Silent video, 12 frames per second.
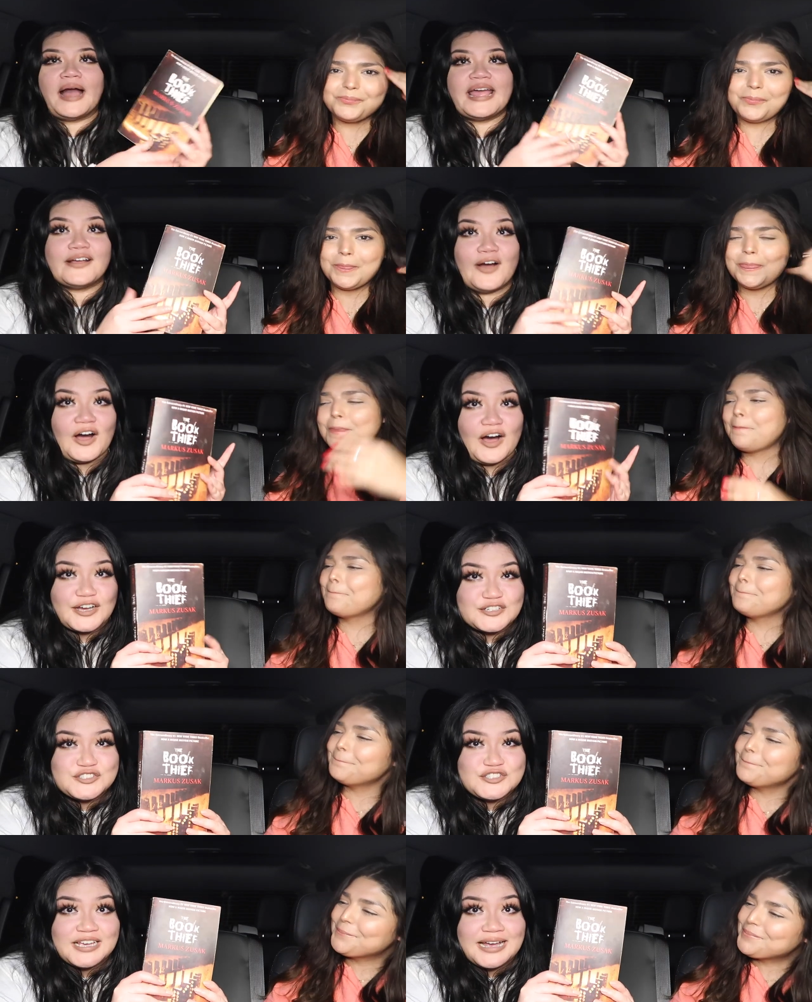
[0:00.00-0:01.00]
Speaker 1: my
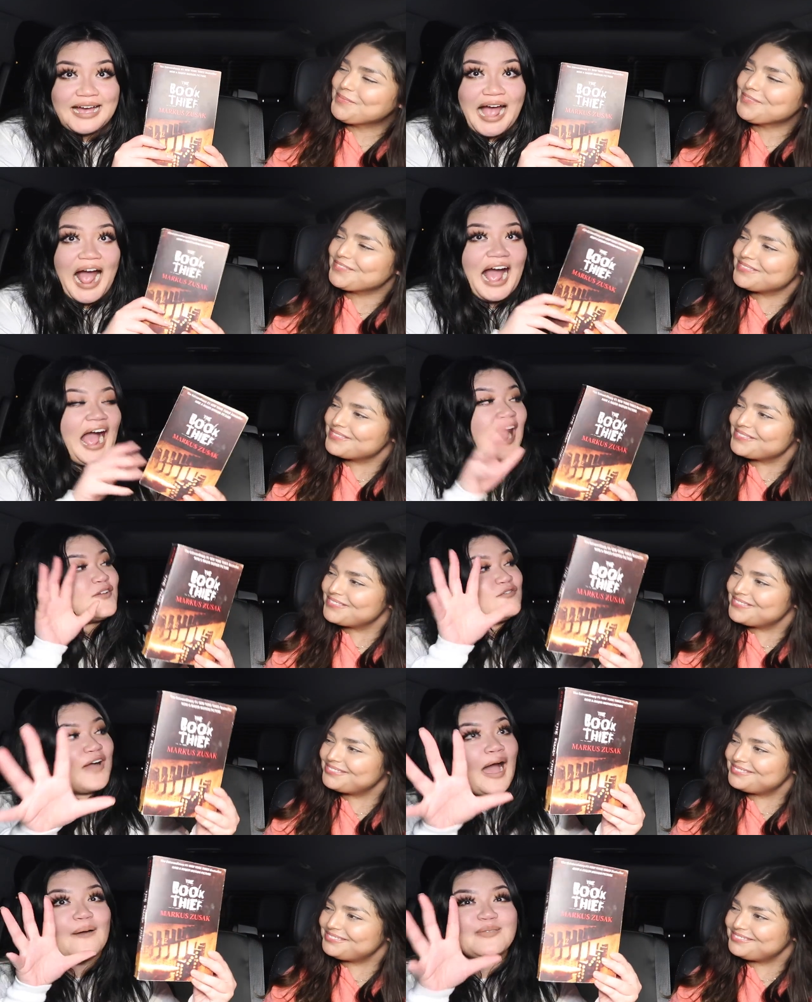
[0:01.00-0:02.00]
gosh. I
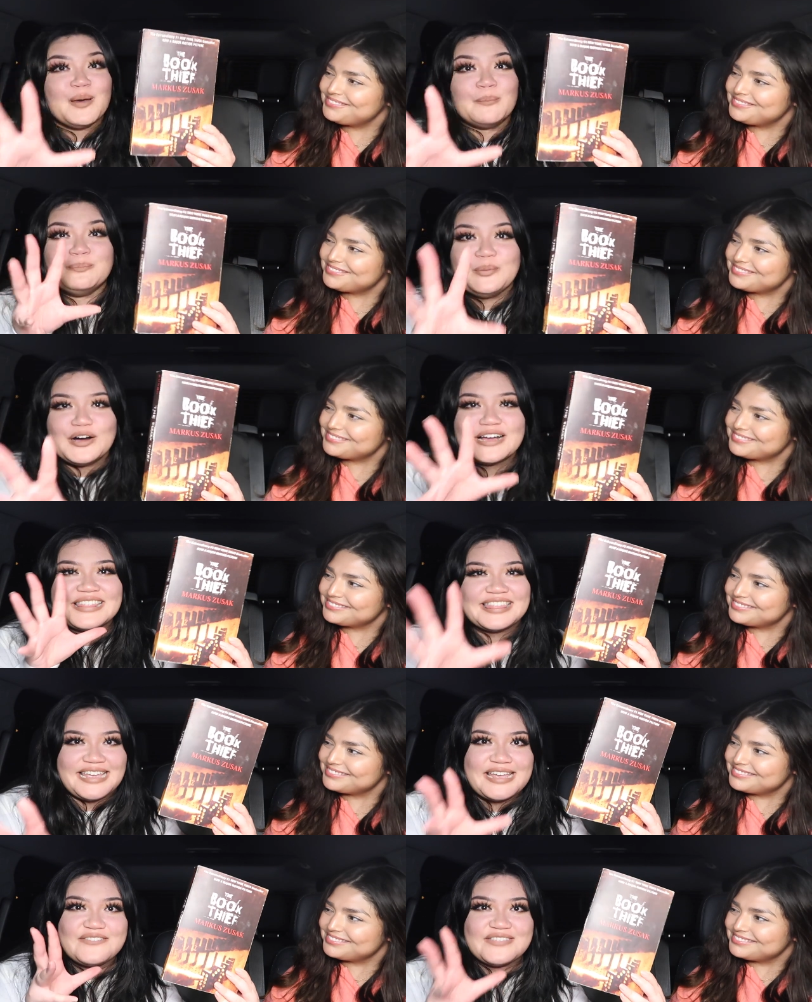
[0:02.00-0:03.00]
found The Book
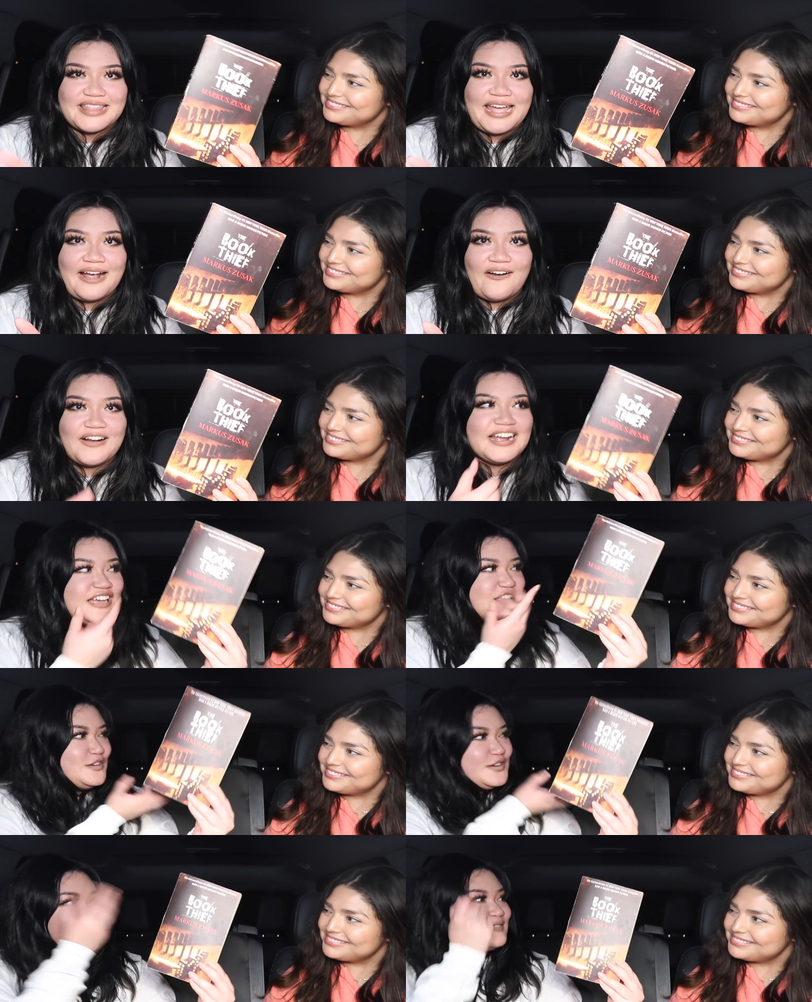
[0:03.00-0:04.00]
Thief there.
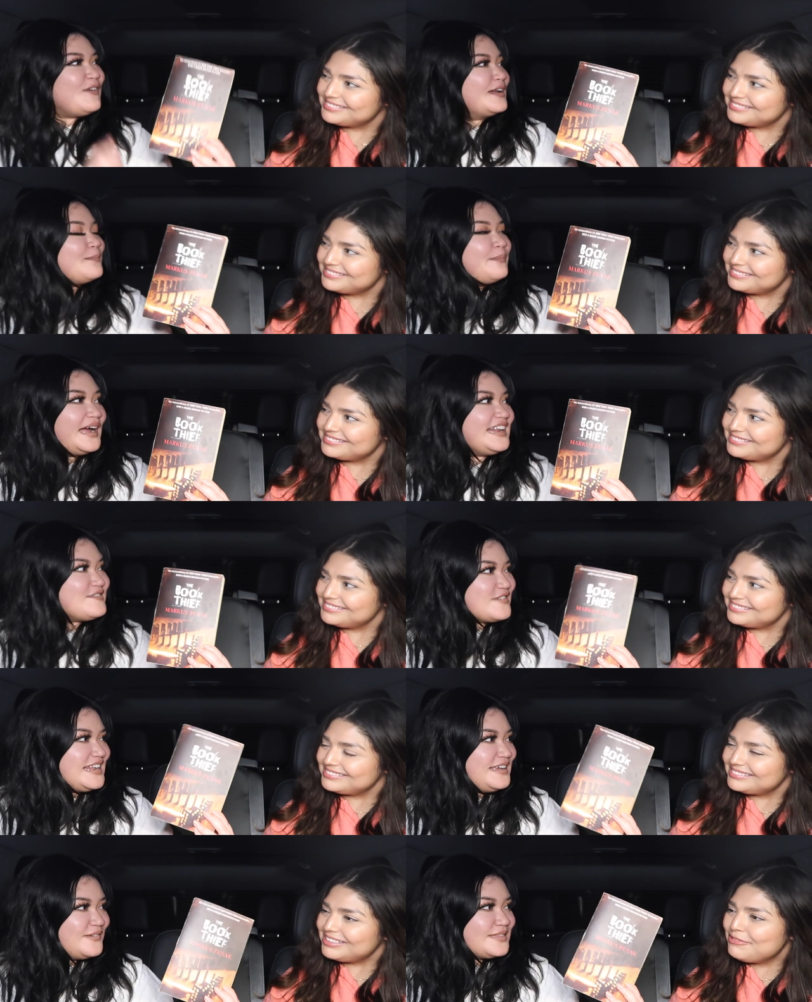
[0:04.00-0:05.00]
You didn't want a buddy
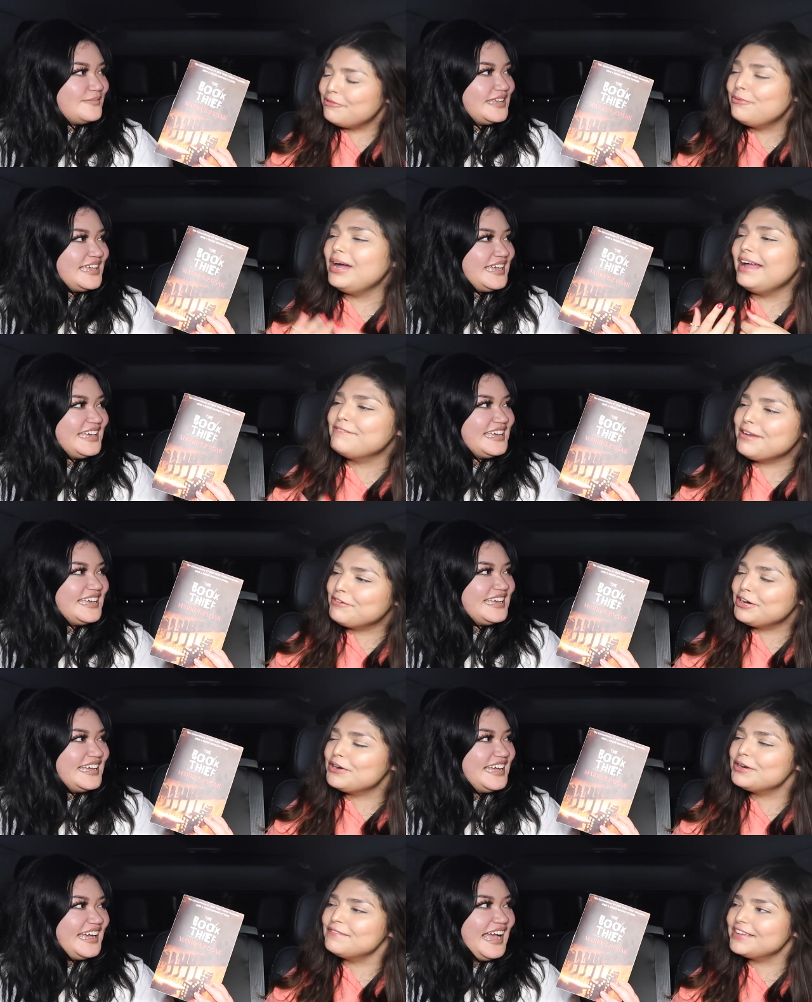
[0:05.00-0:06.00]
read it with me. Well, I've never
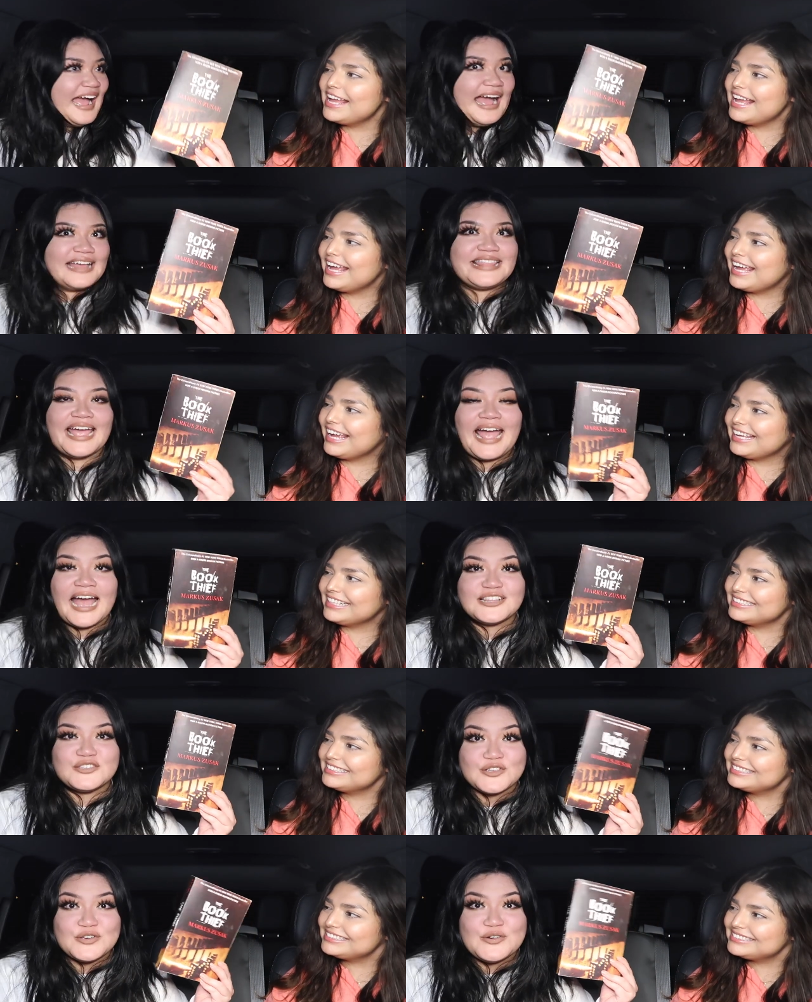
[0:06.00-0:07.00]
Speaker 2: heard
Speaker 1: of it. They
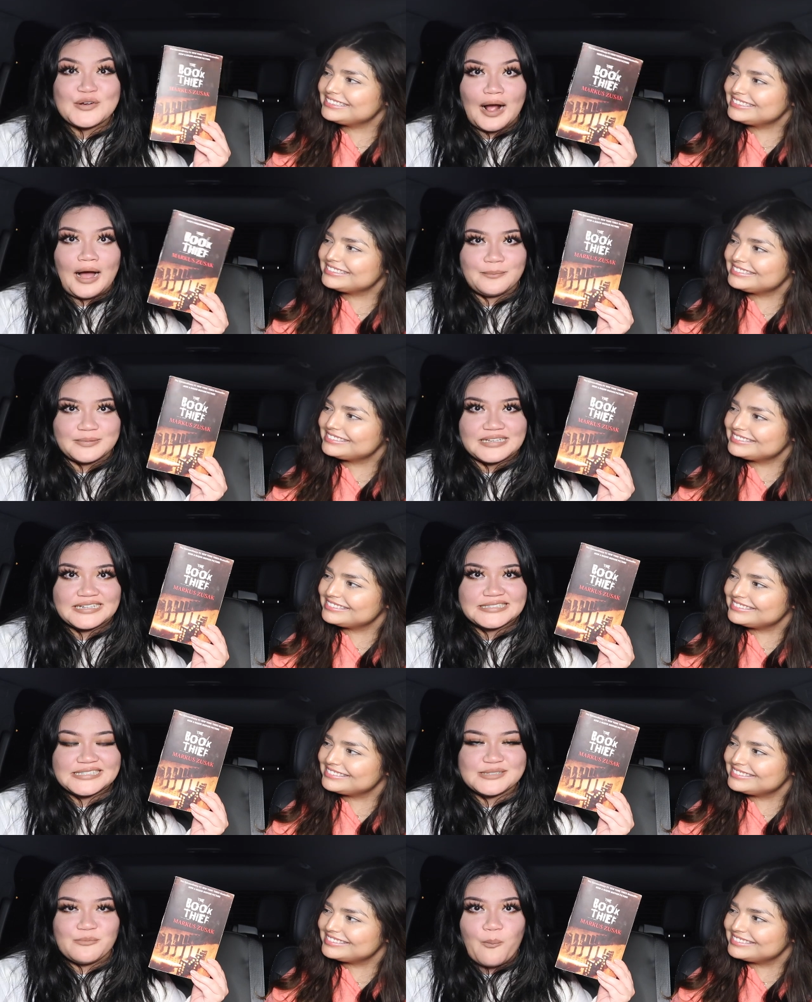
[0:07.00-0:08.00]
had two
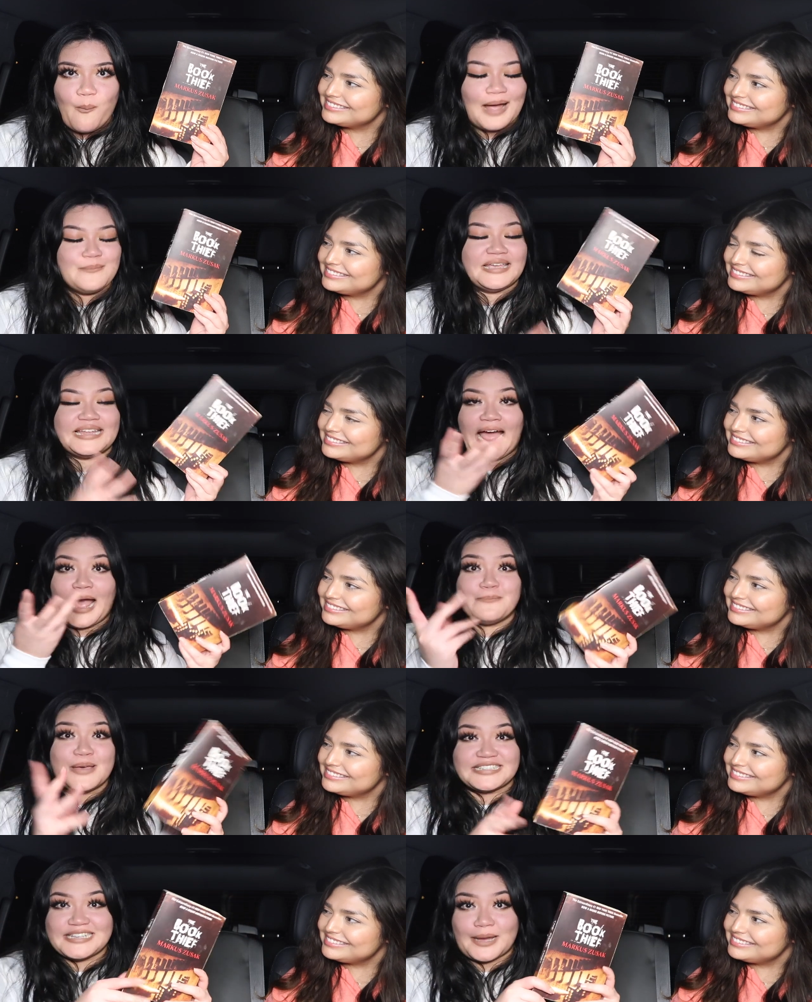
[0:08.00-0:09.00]
copies. I mean, I
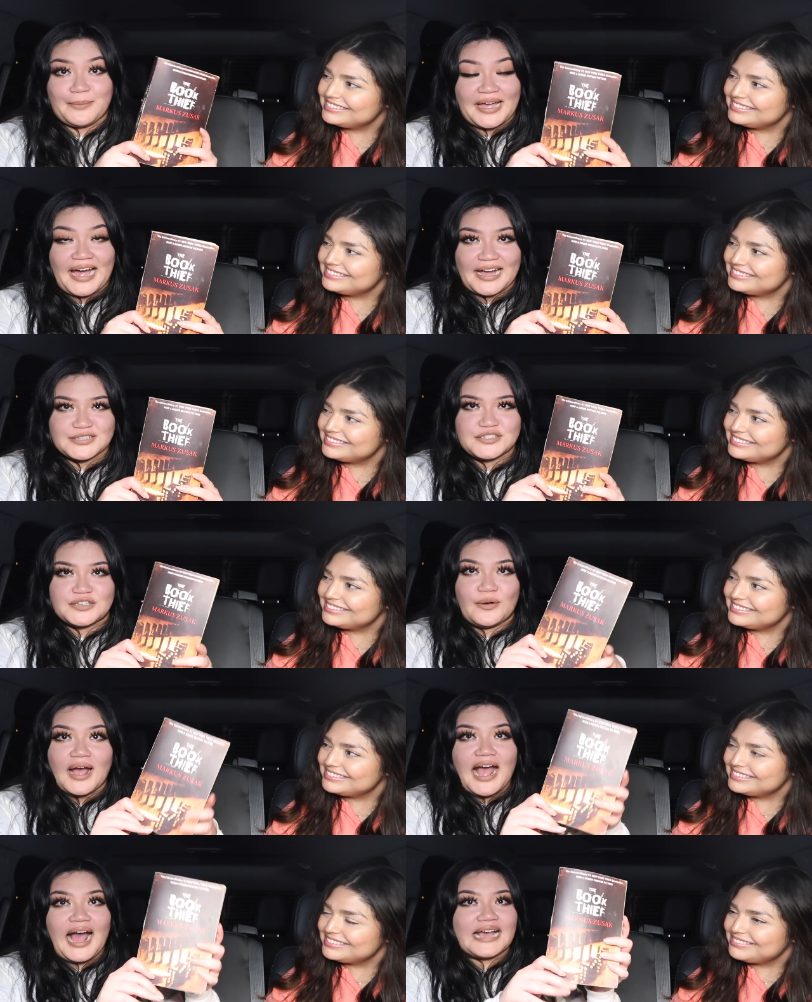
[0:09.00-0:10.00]
picked it up. I had
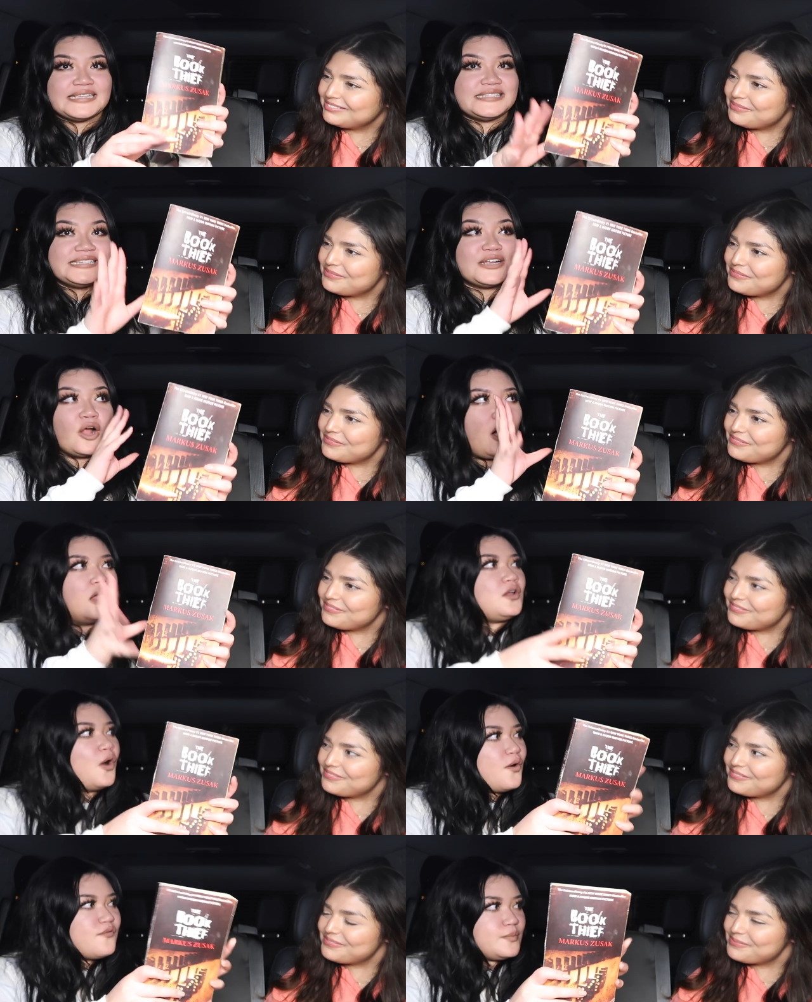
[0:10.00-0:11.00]
to. I see it all
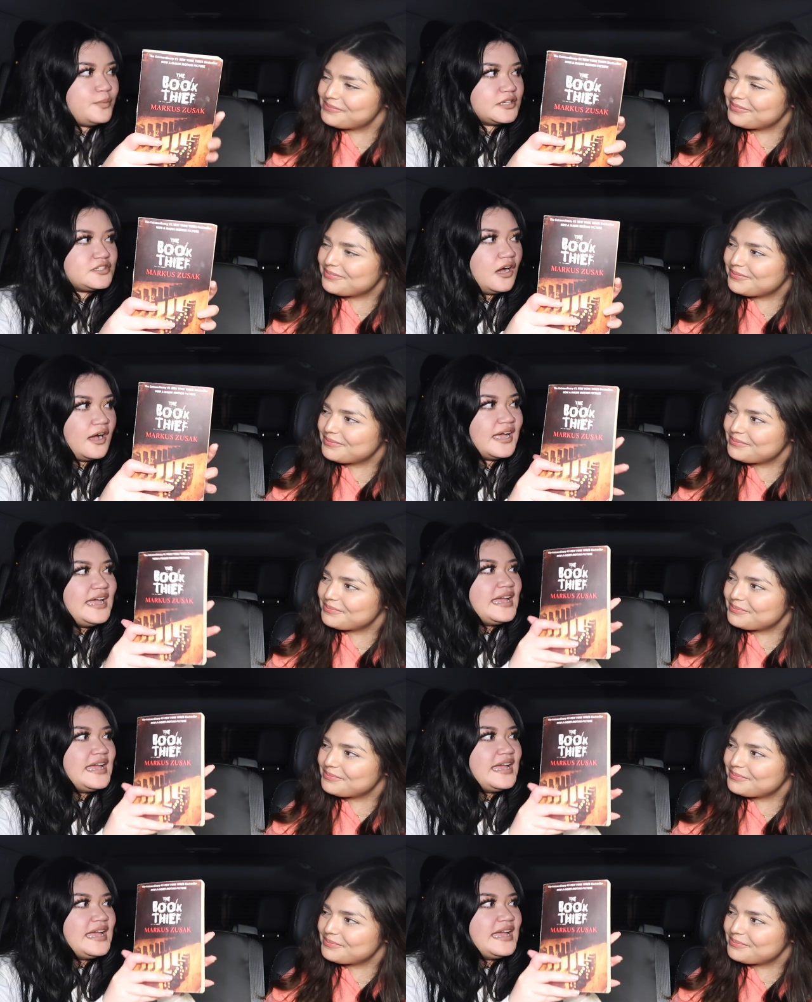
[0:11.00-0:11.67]
over Book Talk.